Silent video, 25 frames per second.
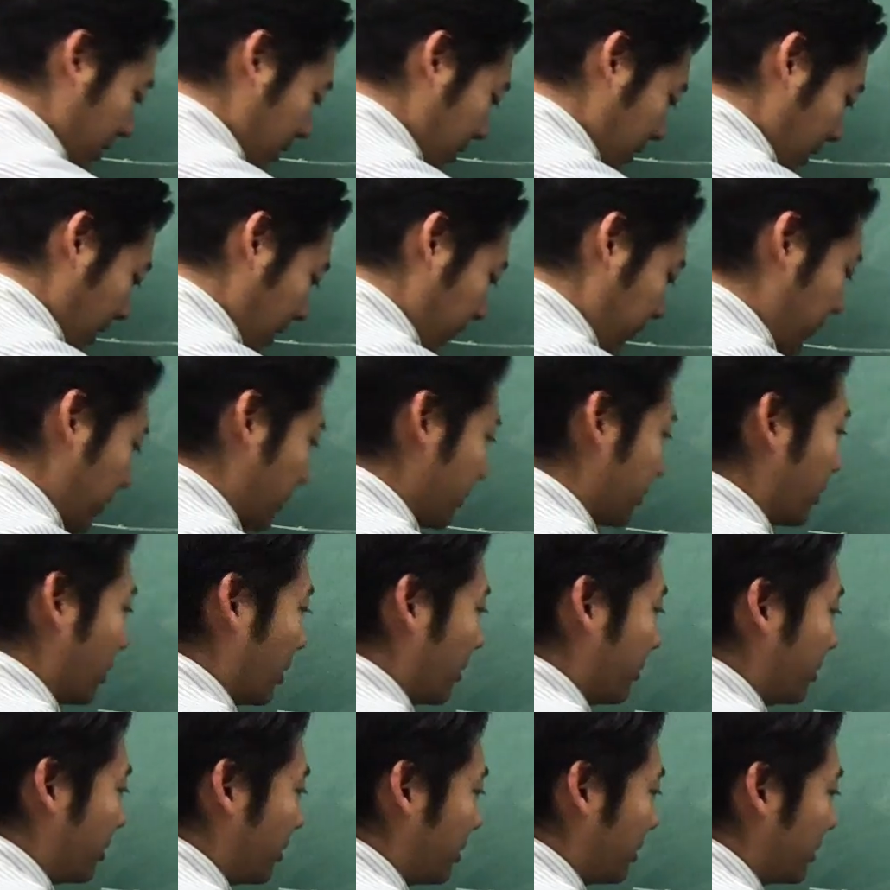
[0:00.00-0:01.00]
If your
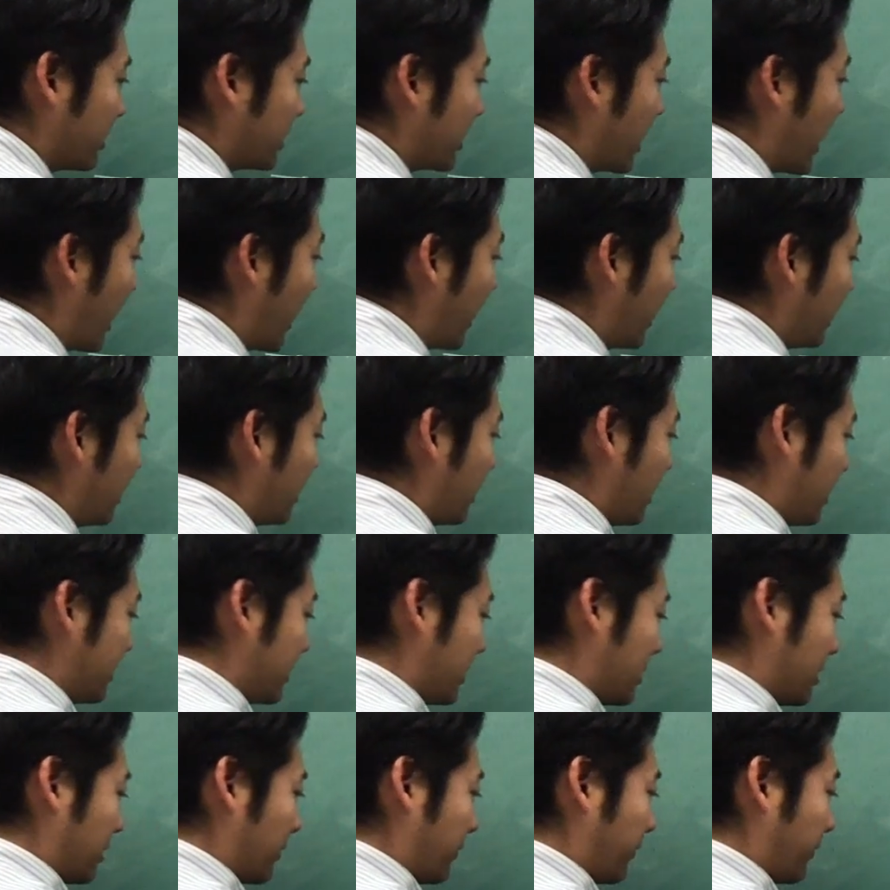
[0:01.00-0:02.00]
terminal side is
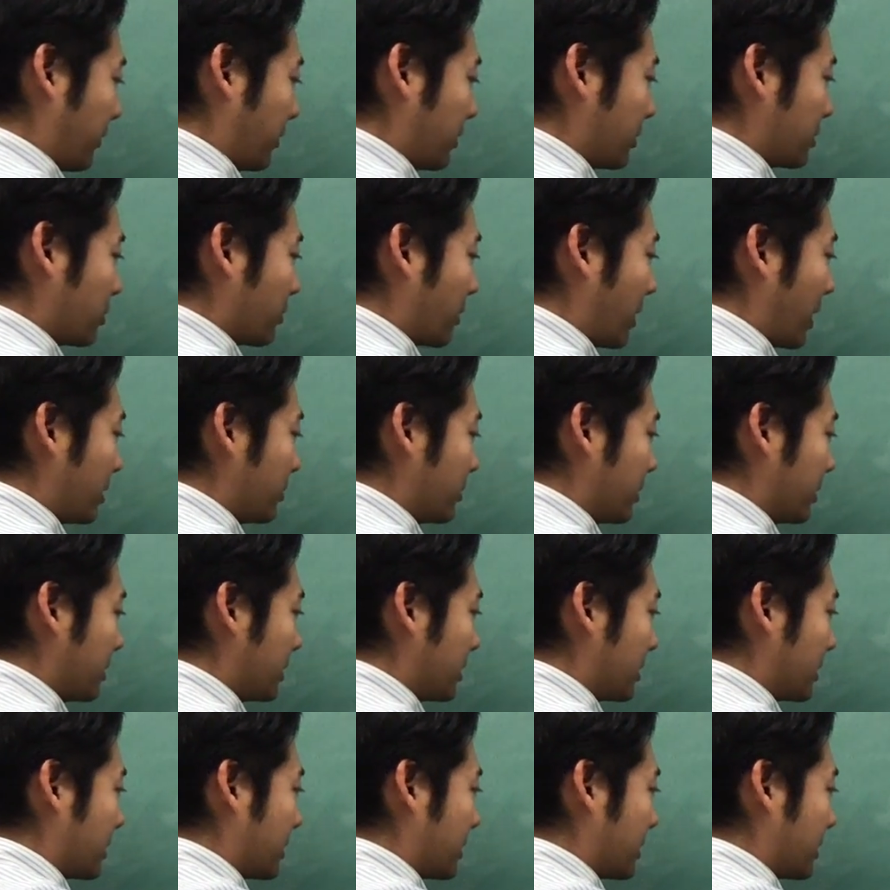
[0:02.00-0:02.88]
in the first quadrant,